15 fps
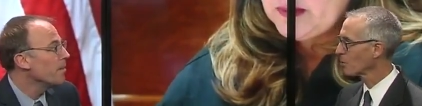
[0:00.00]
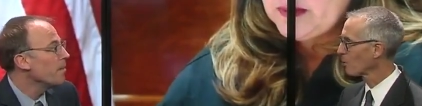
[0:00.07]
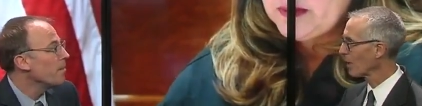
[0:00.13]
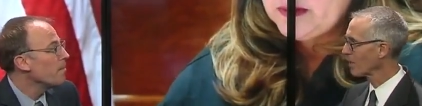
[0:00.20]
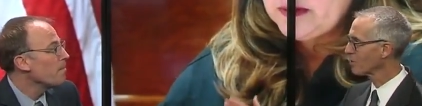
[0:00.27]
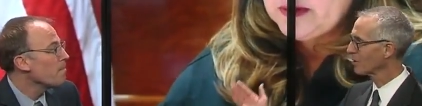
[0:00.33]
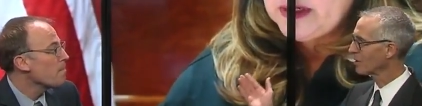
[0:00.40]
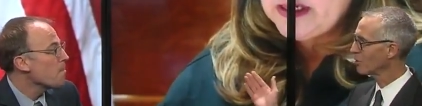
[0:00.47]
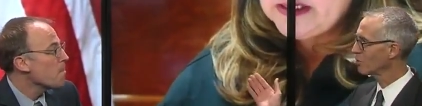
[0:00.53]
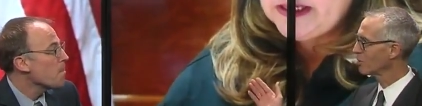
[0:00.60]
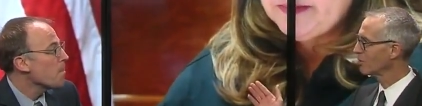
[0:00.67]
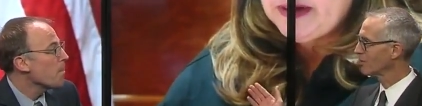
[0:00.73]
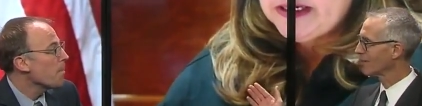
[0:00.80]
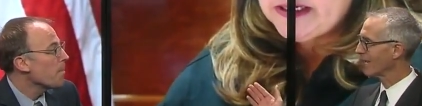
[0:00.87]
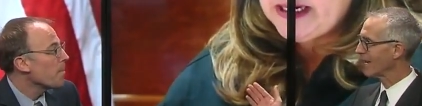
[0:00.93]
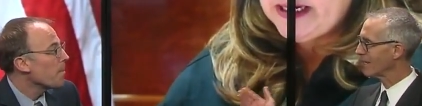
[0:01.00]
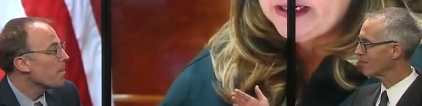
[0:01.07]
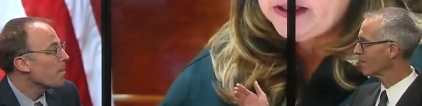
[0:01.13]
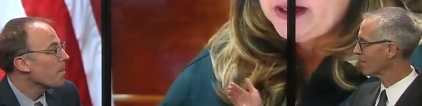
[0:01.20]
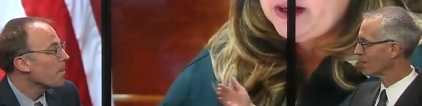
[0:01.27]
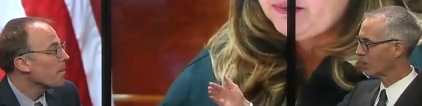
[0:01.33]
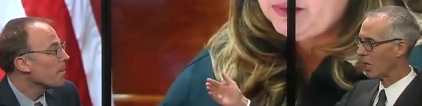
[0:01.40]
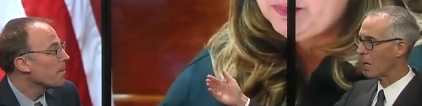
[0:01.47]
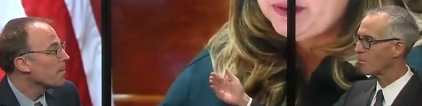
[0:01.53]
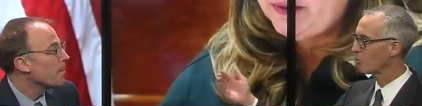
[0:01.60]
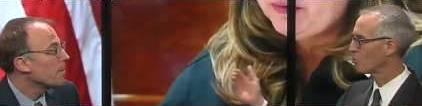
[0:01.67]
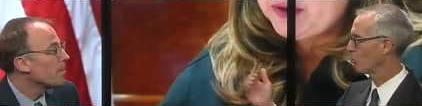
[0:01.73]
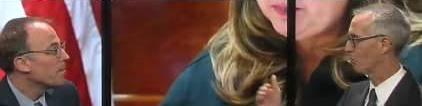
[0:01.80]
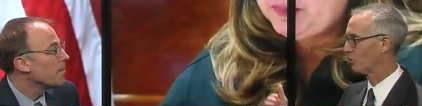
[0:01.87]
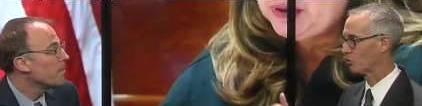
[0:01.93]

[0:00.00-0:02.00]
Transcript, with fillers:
Speaker 1: the prosecution's case comes to a